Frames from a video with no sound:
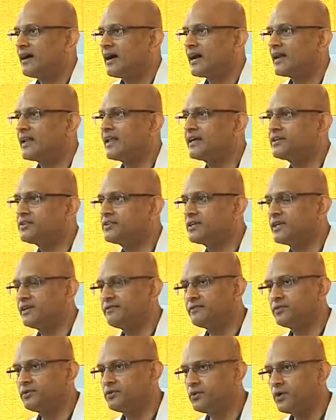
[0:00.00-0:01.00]
I'd like to
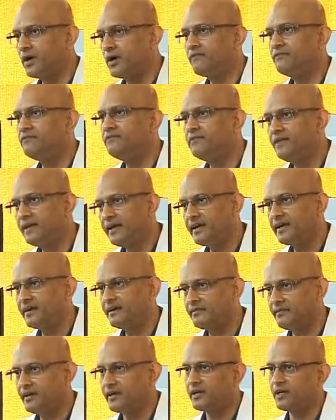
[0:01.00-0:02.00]
give you a
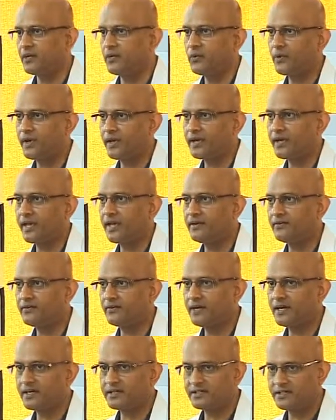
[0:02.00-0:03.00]
very, very quick
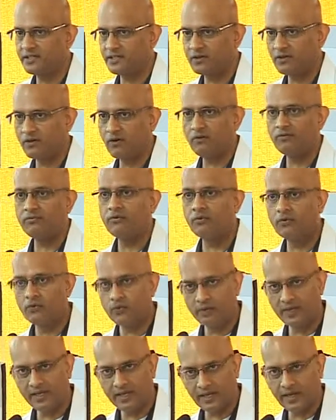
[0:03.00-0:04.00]
introduction of
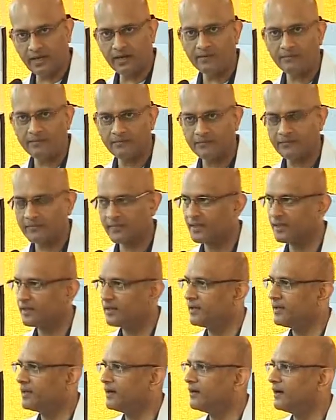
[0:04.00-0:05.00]
who we are.
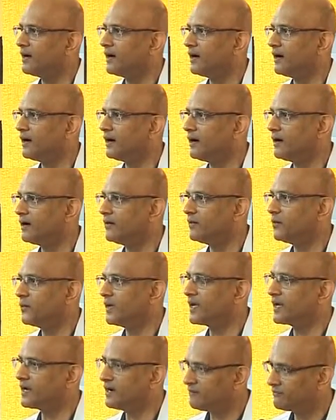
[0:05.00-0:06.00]

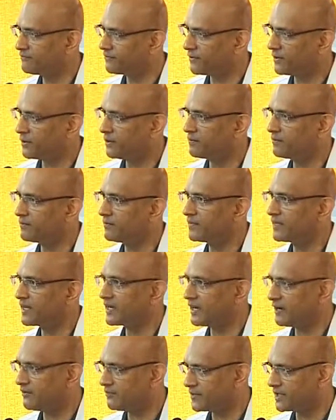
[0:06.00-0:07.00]
We come from the
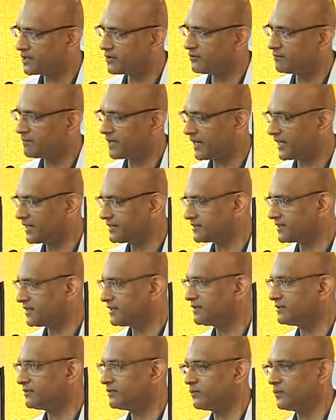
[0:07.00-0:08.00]
government of
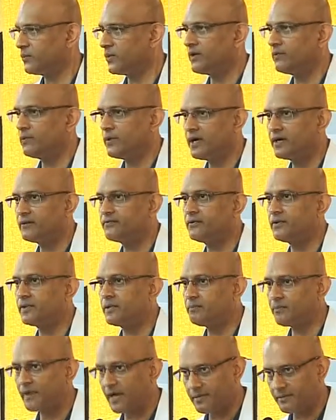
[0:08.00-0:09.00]
Malaysia. We work for
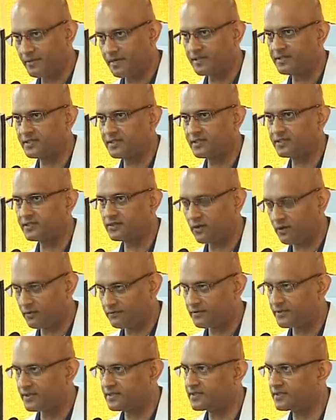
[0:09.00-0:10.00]
the Prime Minister's
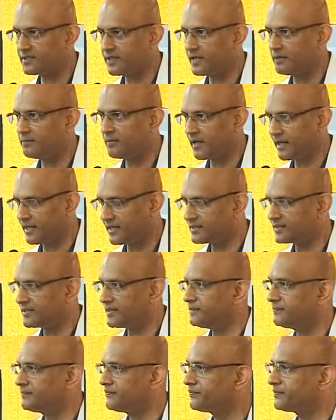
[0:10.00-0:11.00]
Office in Malaysia.